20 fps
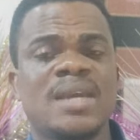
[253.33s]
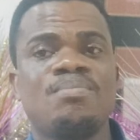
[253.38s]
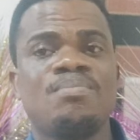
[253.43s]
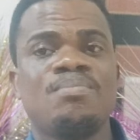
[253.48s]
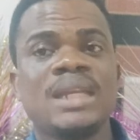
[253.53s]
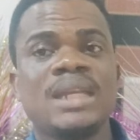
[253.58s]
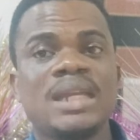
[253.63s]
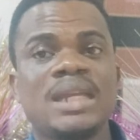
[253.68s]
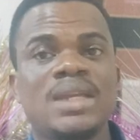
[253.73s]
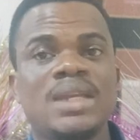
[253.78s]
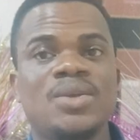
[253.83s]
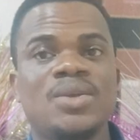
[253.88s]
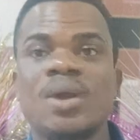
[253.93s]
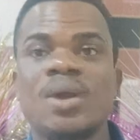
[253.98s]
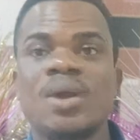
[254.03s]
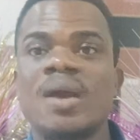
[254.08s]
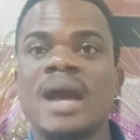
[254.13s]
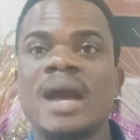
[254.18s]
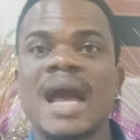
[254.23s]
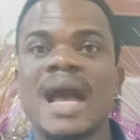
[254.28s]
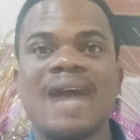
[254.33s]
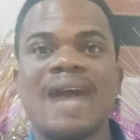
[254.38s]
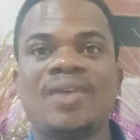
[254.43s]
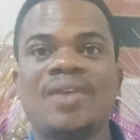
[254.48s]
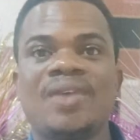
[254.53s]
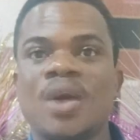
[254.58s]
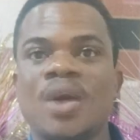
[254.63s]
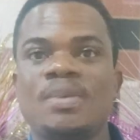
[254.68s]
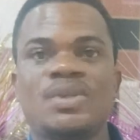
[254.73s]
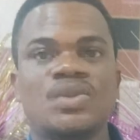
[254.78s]
meaning you don't have
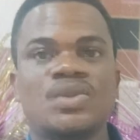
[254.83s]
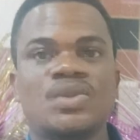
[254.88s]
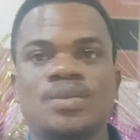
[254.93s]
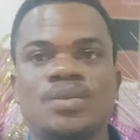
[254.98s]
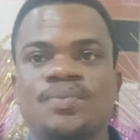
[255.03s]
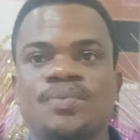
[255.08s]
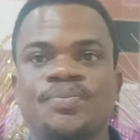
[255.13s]
up to